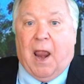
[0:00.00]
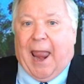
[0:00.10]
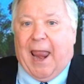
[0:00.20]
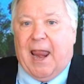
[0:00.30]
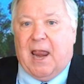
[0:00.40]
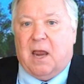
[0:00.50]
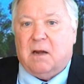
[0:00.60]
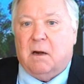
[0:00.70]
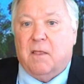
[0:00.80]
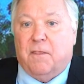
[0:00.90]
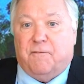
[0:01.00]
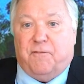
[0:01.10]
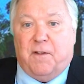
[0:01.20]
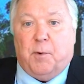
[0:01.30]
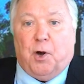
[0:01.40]
and the
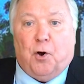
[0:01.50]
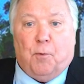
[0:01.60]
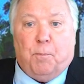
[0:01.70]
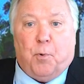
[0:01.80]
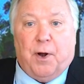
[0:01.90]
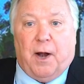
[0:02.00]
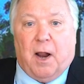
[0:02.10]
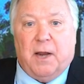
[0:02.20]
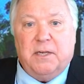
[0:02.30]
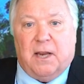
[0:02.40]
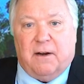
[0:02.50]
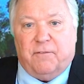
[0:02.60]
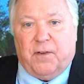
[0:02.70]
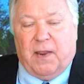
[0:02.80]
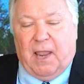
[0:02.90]
Fingerprint
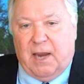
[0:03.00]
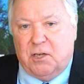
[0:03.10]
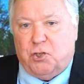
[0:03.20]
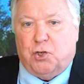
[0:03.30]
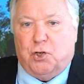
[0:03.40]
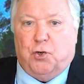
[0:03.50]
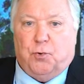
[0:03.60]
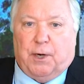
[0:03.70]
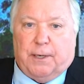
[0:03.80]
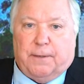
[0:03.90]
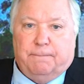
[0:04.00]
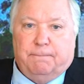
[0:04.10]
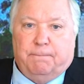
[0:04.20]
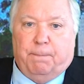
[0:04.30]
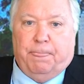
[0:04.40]
Identification Unit.
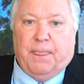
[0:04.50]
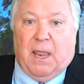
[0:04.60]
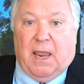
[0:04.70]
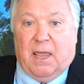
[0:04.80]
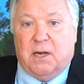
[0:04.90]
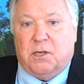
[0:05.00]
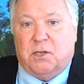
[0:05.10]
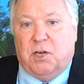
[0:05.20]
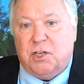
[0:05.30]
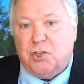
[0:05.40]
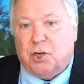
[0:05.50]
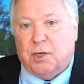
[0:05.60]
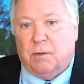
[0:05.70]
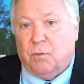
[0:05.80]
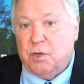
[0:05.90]
In
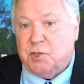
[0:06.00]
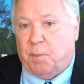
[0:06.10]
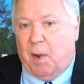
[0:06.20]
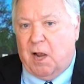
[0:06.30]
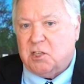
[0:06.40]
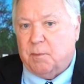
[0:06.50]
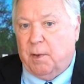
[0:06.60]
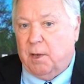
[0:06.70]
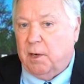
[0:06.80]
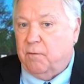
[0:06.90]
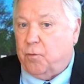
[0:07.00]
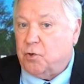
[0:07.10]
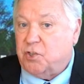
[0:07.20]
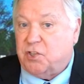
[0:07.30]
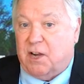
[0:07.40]
addition, responsibility
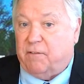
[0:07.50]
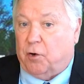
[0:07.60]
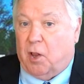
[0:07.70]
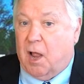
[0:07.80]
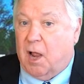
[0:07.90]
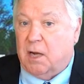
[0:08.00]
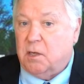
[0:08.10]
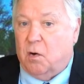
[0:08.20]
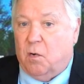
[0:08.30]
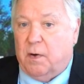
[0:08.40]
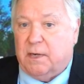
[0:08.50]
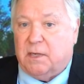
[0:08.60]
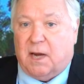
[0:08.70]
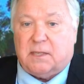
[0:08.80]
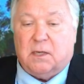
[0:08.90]
for several ongoing
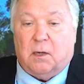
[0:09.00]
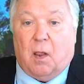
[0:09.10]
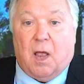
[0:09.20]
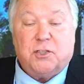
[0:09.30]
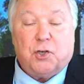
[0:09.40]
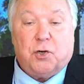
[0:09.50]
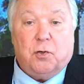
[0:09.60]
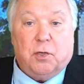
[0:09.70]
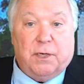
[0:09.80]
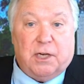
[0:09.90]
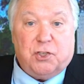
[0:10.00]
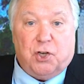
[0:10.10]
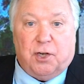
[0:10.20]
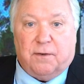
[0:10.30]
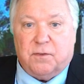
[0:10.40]
technological
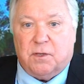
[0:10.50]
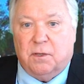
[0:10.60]
initiatives